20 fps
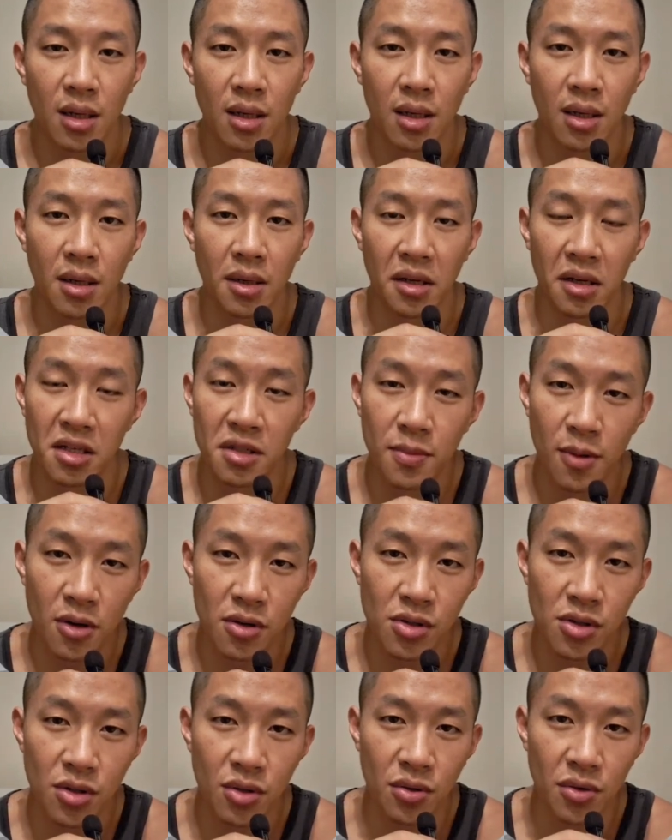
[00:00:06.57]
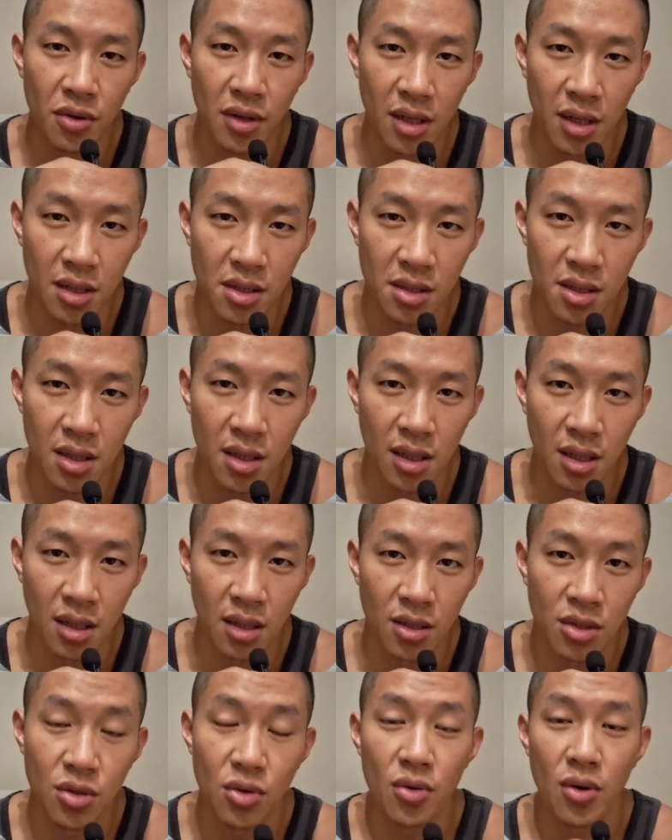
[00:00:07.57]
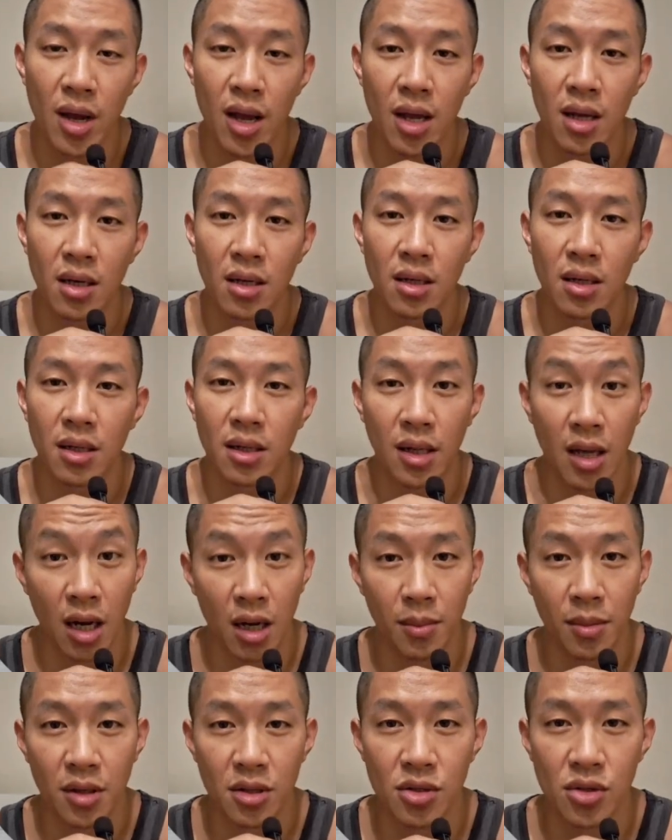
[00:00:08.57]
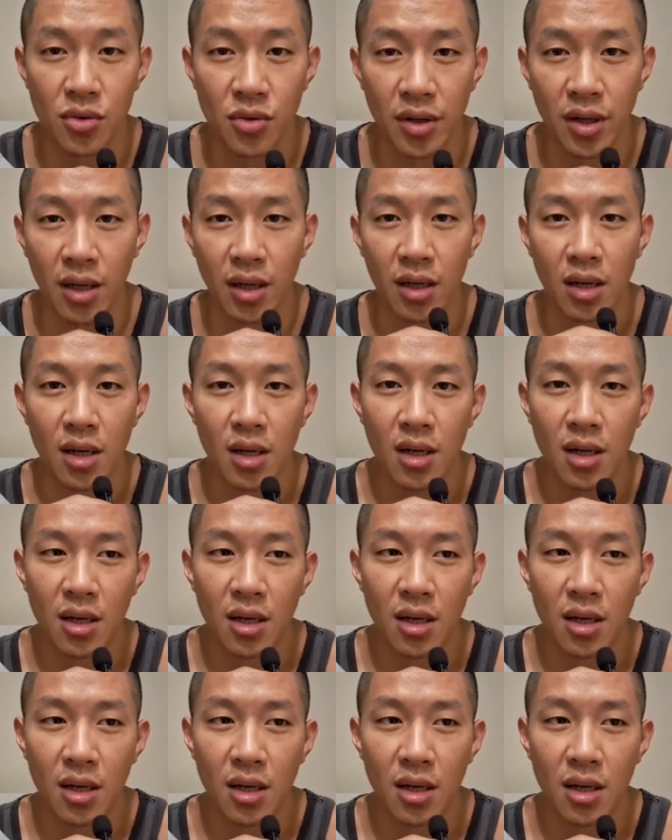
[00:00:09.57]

exposed to is the two-handed kettlebell swing.